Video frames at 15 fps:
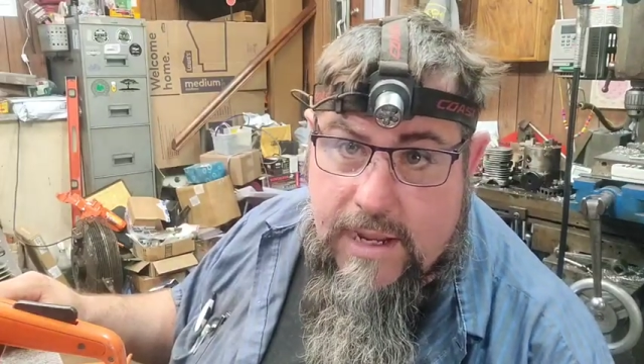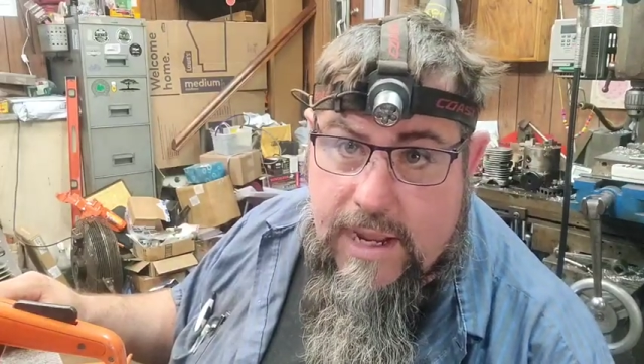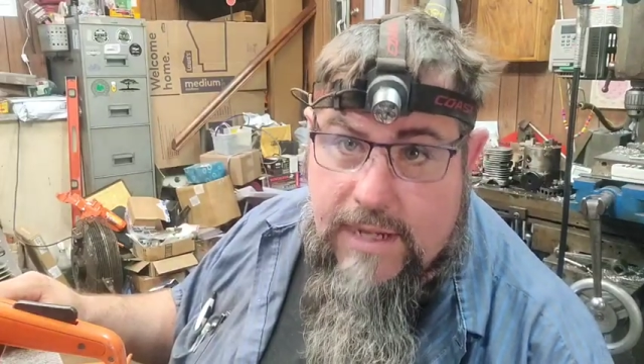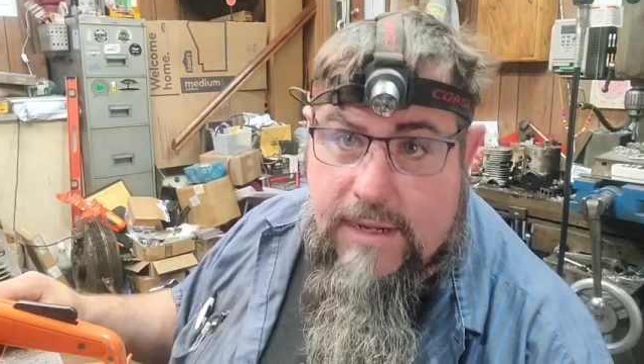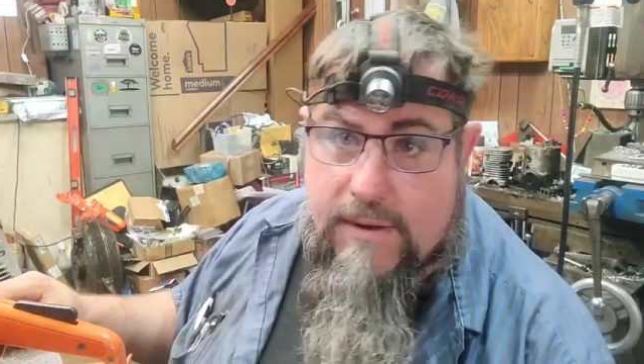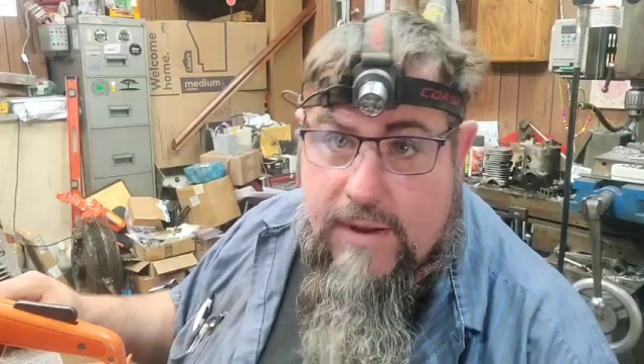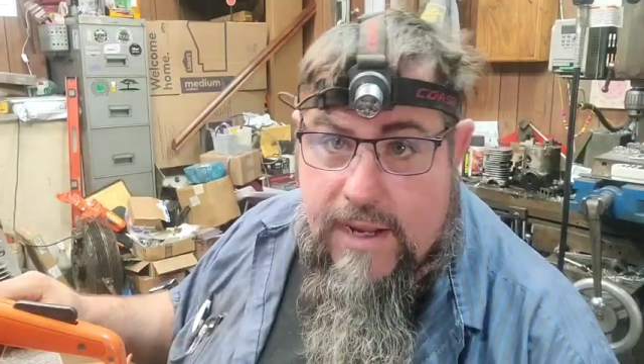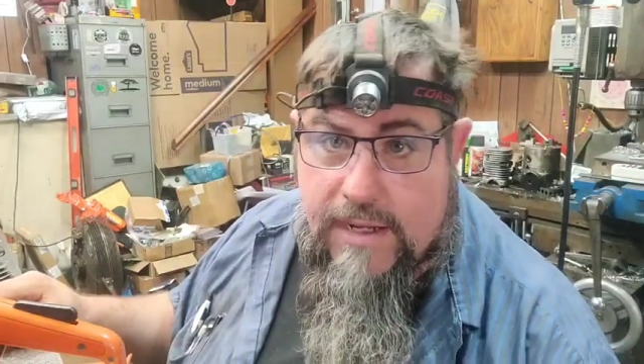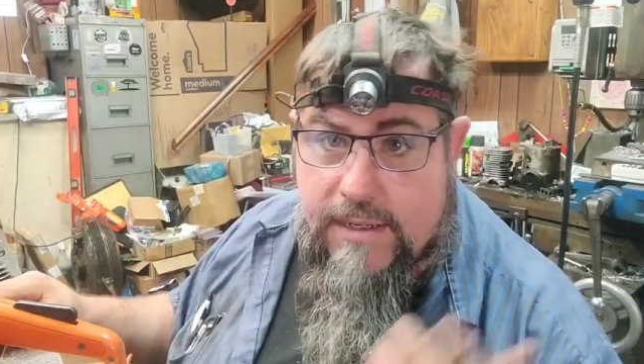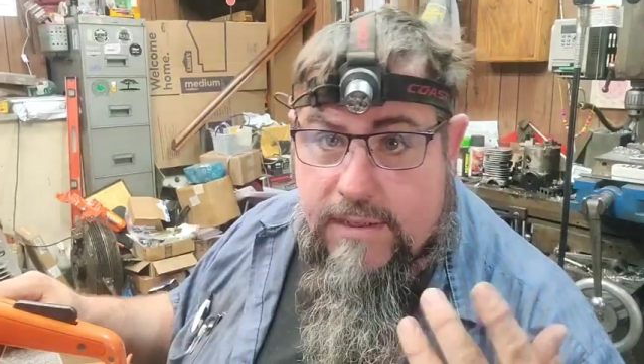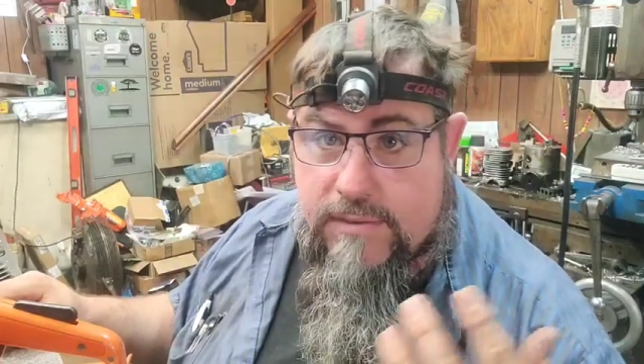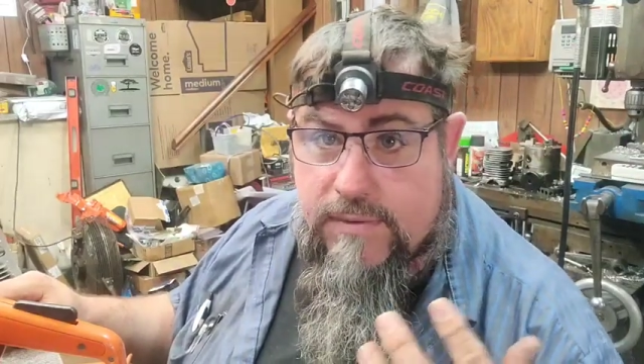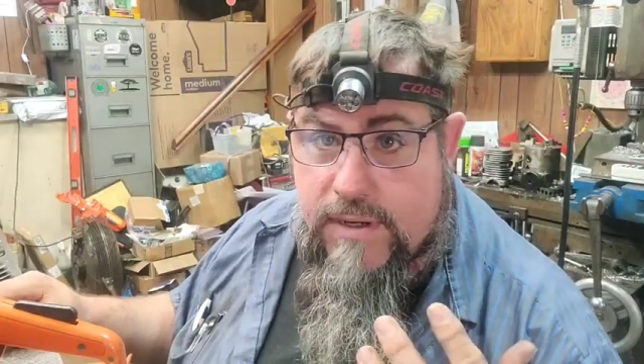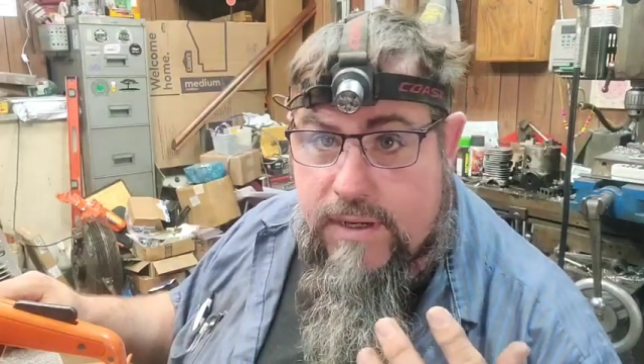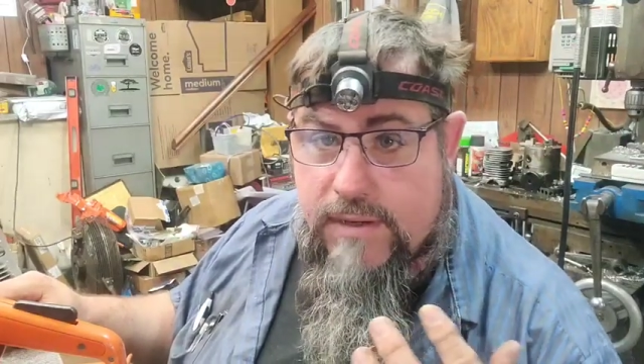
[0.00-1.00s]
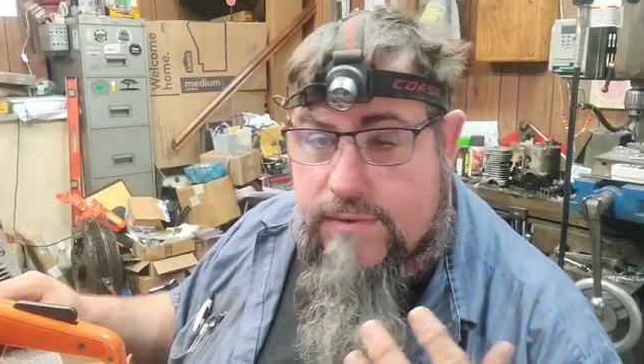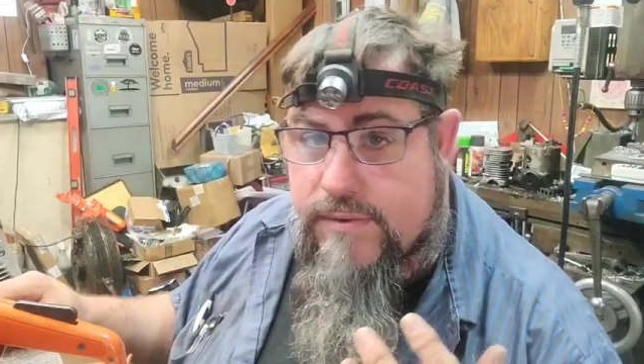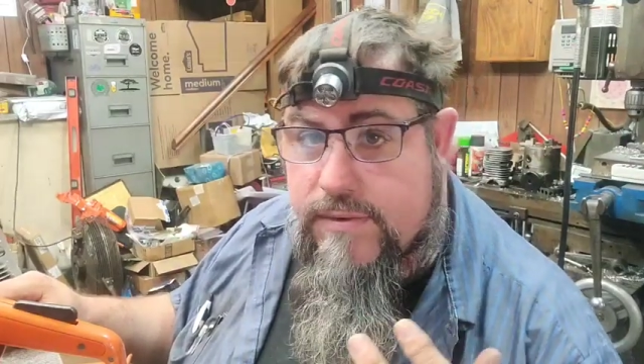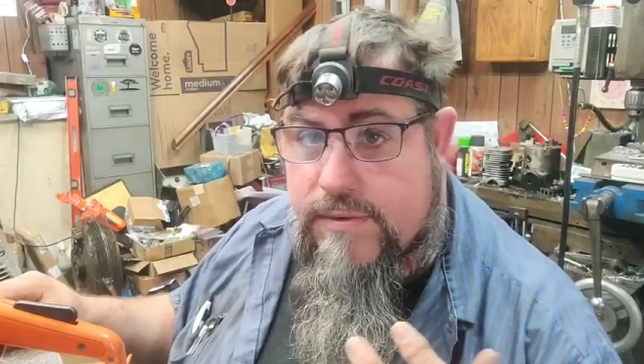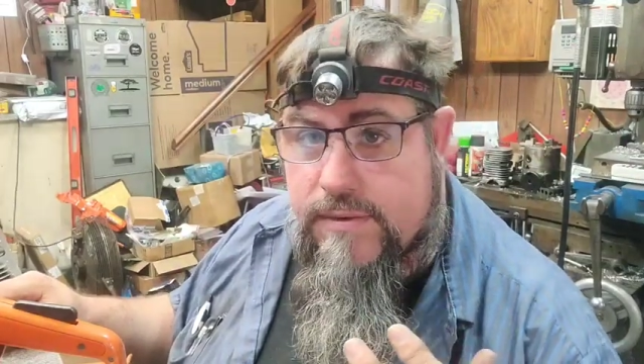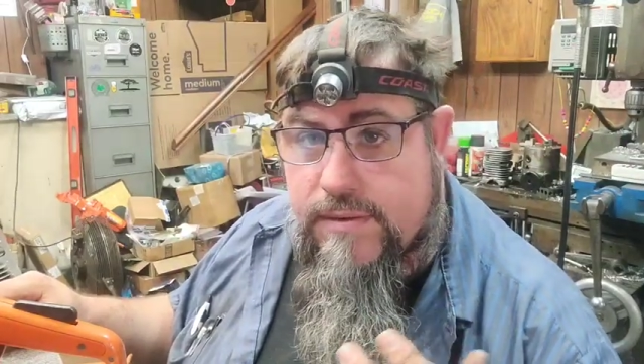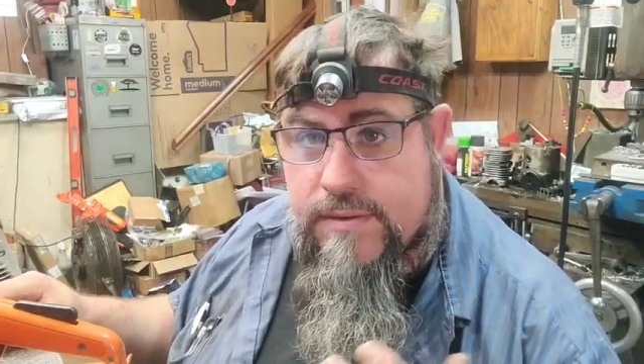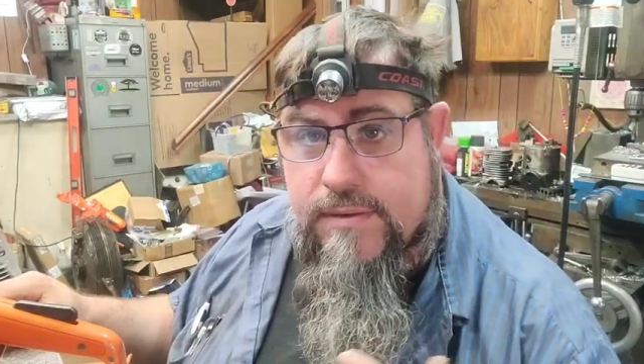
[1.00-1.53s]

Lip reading: I know I look rough.